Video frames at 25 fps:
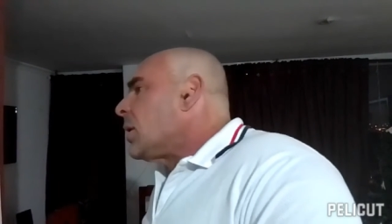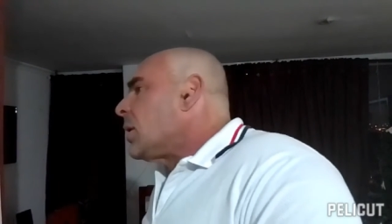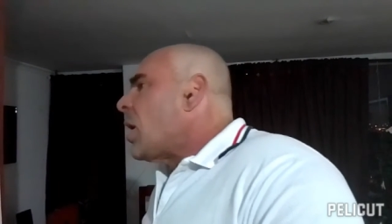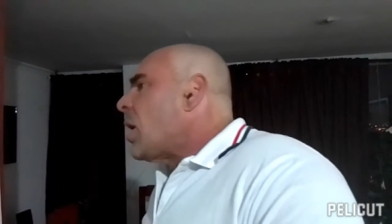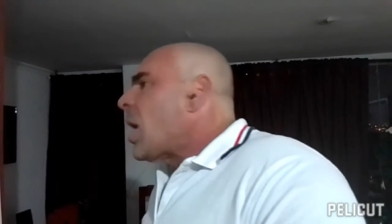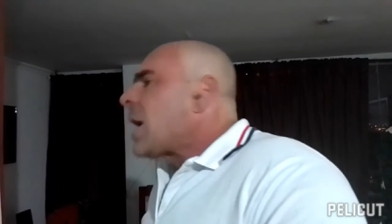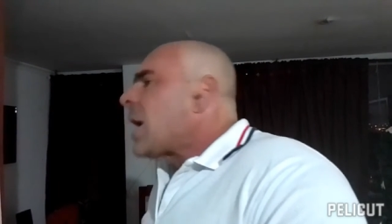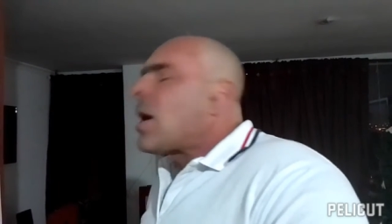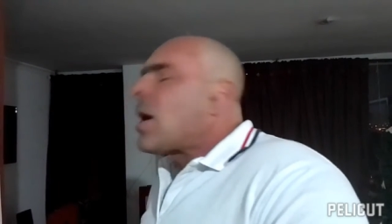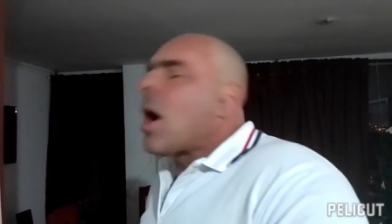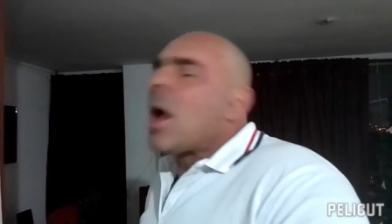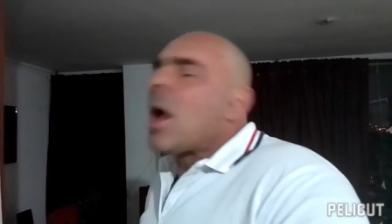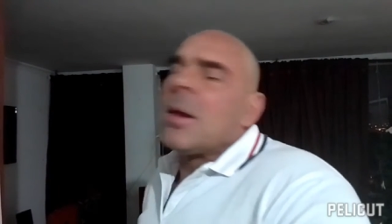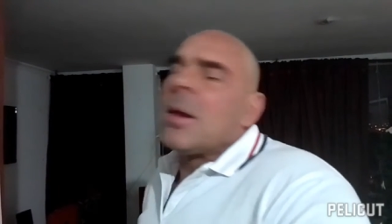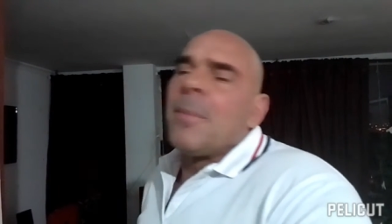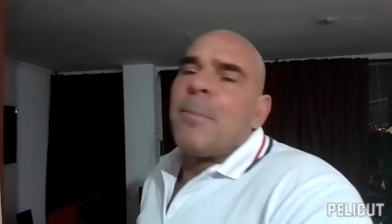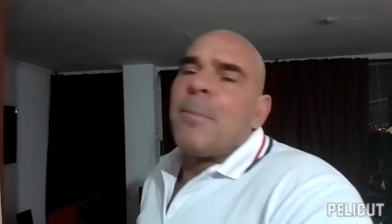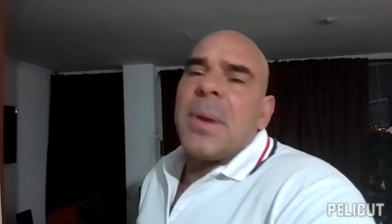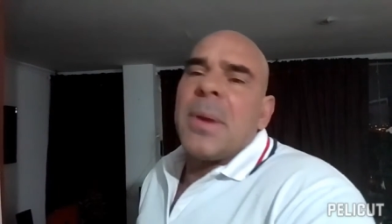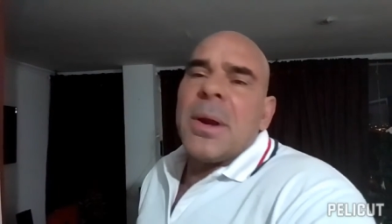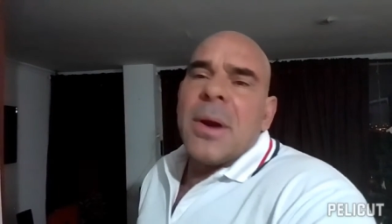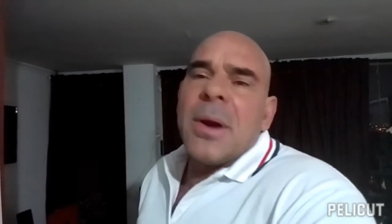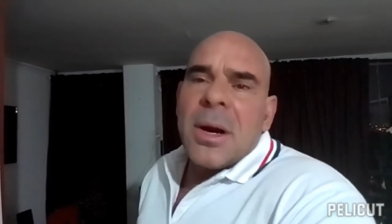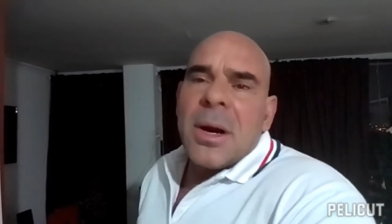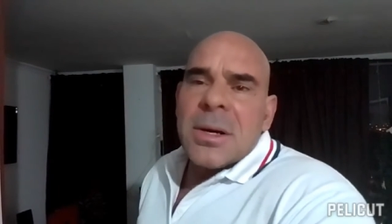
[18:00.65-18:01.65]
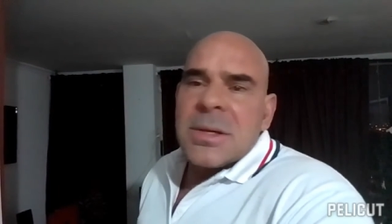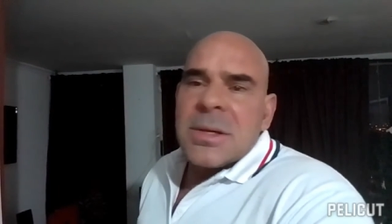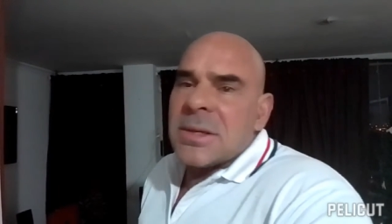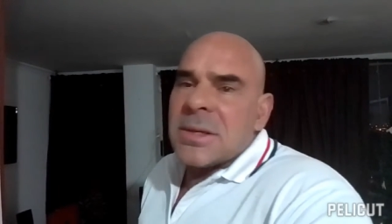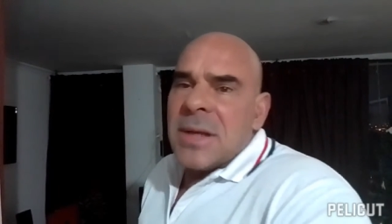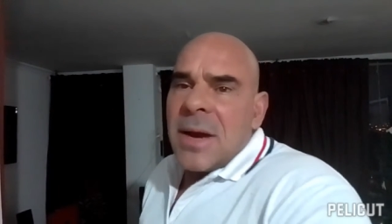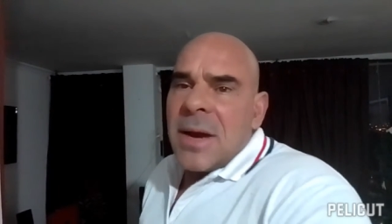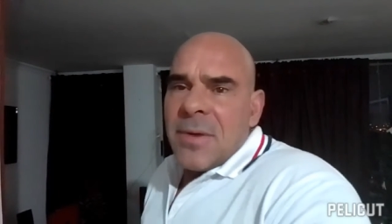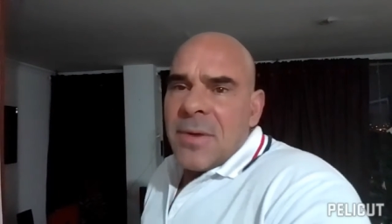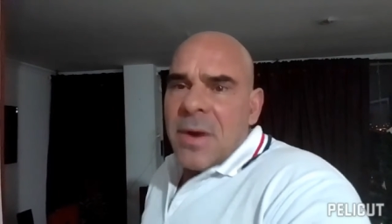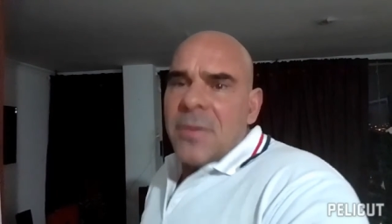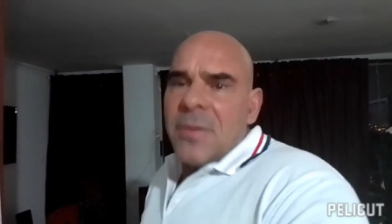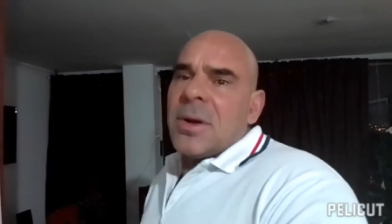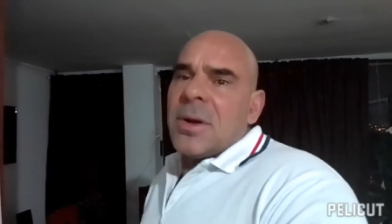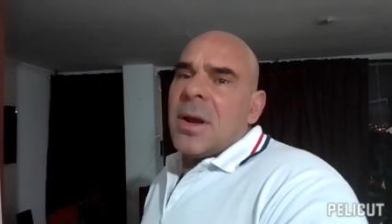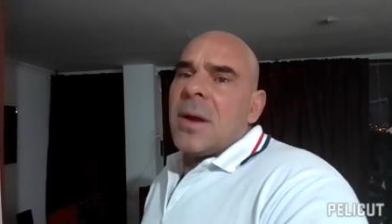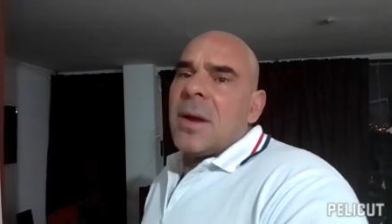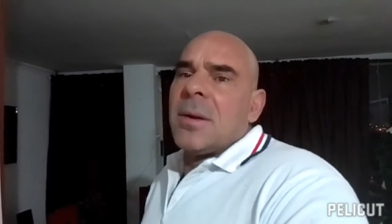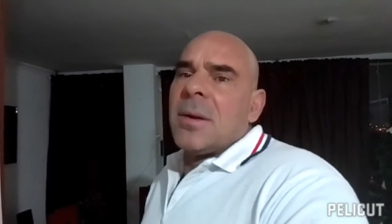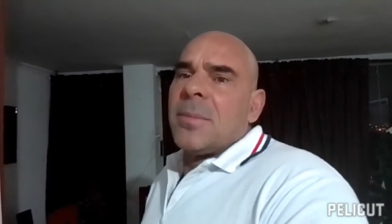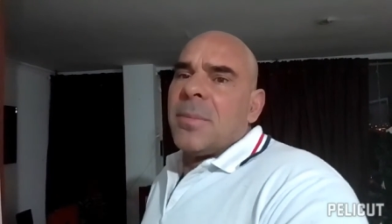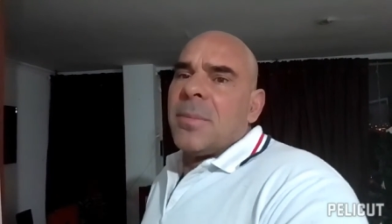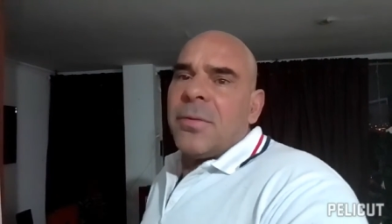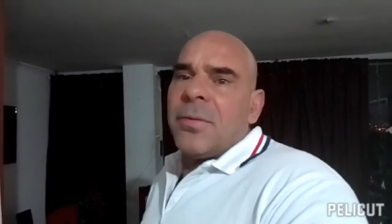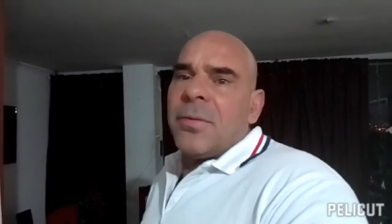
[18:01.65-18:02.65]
I call them PRs because I've never done them